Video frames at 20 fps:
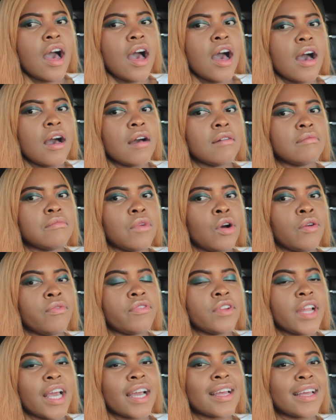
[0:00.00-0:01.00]
Um
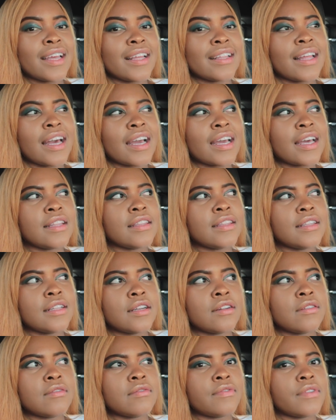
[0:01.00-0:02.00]
hopefully I can get like a
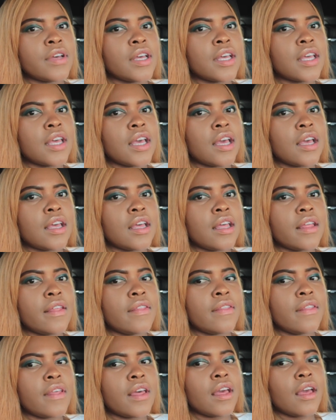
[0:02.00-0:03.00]
little vacay
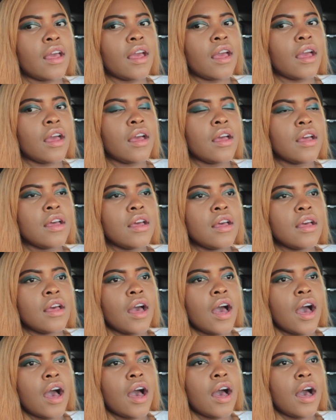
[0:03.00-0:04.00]
in there.
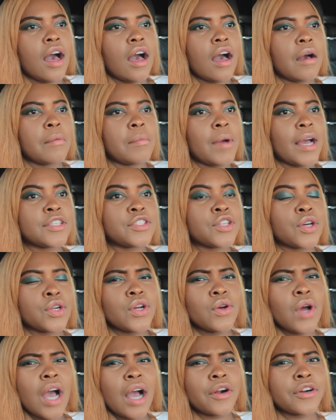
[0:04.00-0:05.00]
um I don't
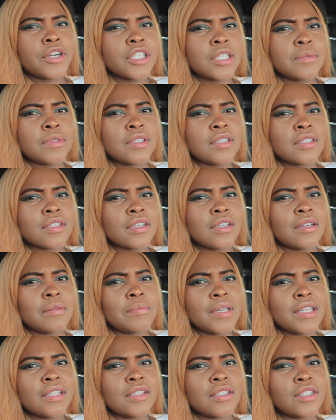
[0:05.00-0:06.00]
know how Christmas is
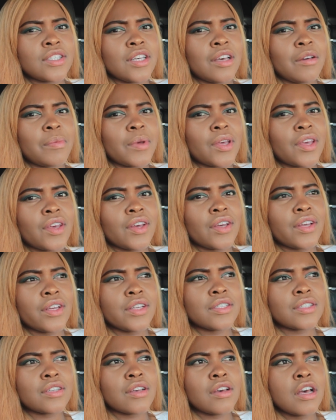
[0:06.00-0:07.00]
gonna be this year
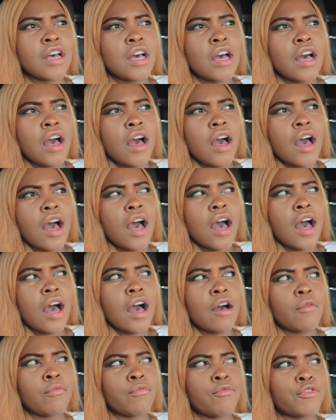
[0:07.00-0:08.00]
because
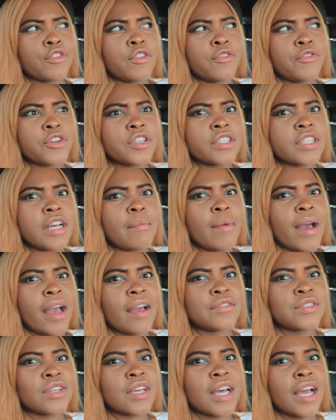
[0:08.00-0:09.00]
um for the first time I
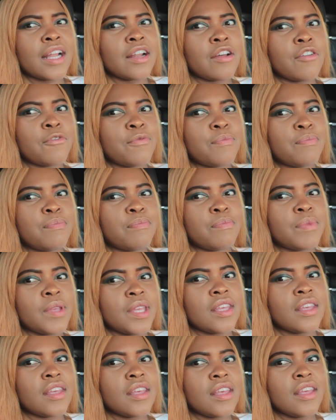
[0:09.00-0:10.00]
have to kind of
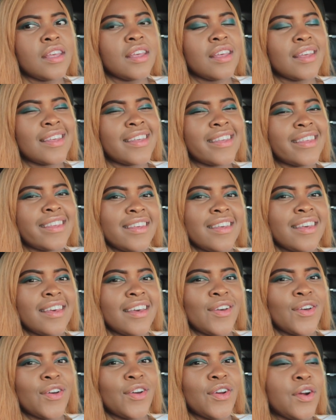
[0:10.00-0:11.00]
be
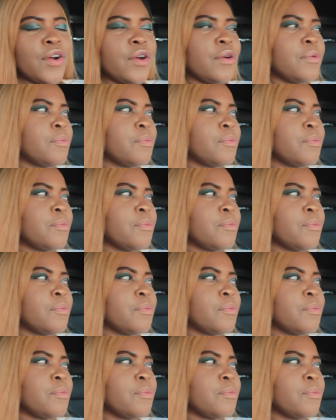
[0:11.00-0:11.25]
here,